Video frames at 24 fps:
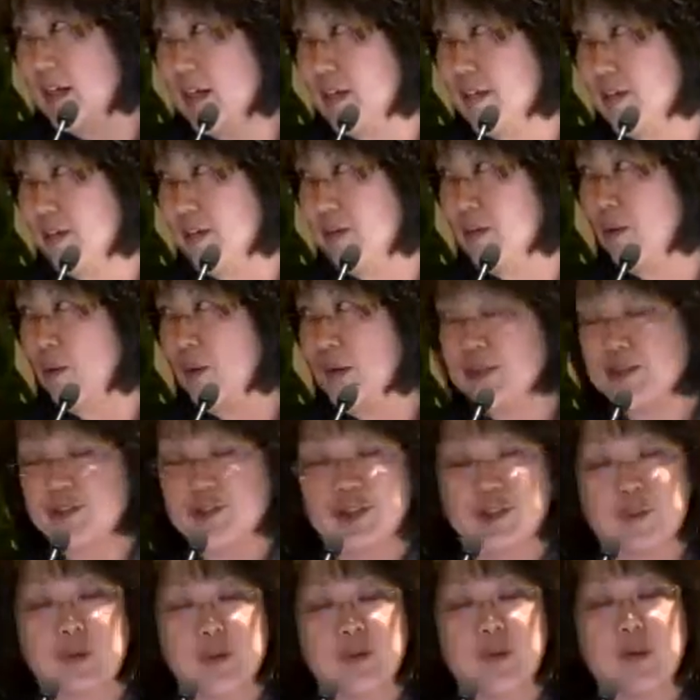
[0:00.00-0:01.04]
You're going
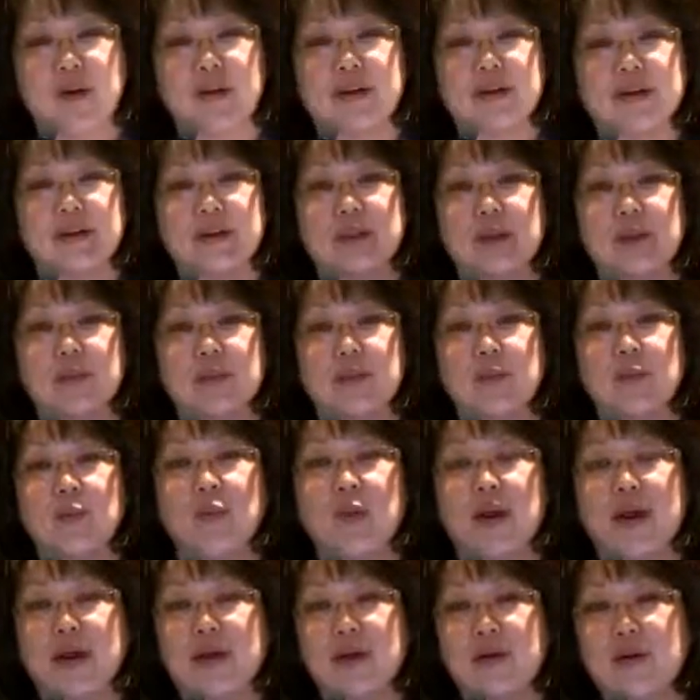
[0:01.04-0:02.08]
to be marking
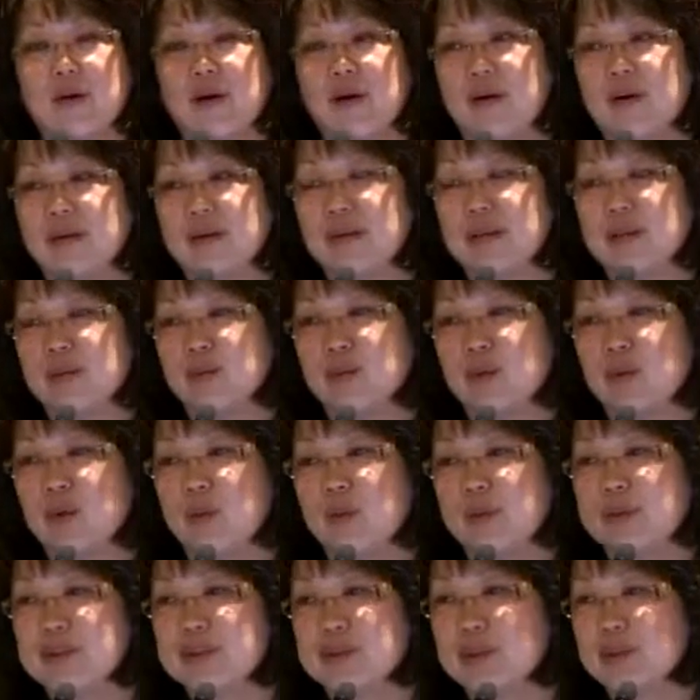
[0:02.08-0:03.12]
where on the
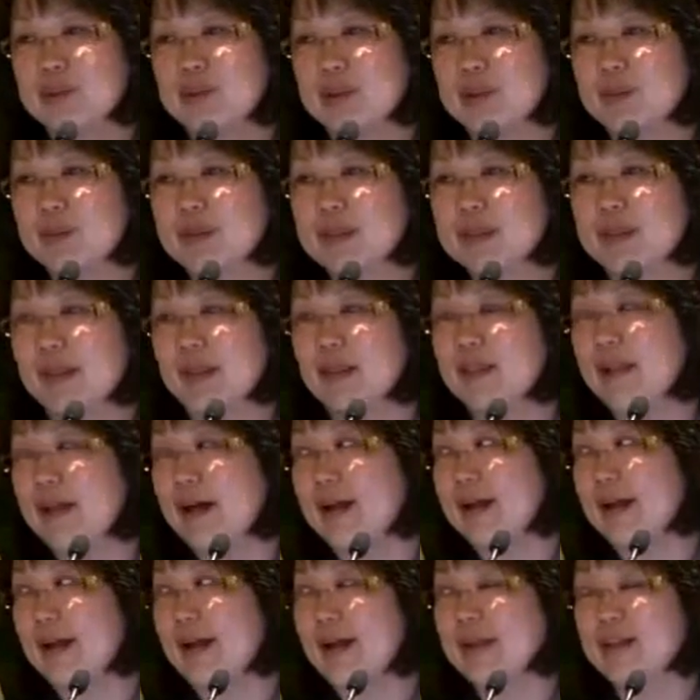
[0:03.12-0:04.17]
enrollment agreement
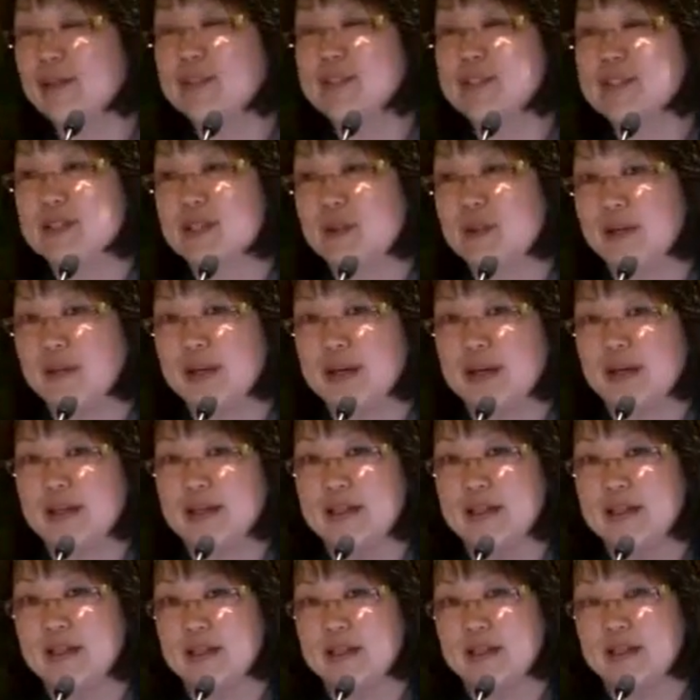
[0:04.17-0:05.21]
that item is
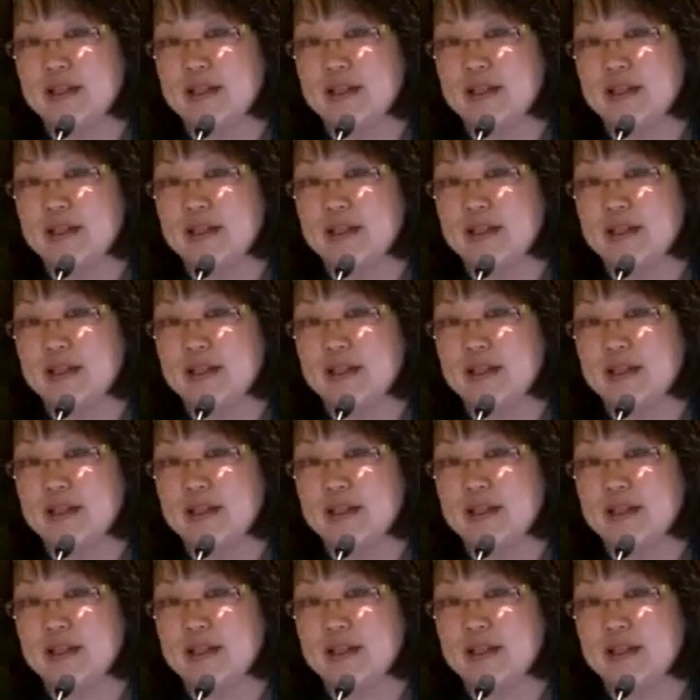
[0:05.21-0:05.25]
located.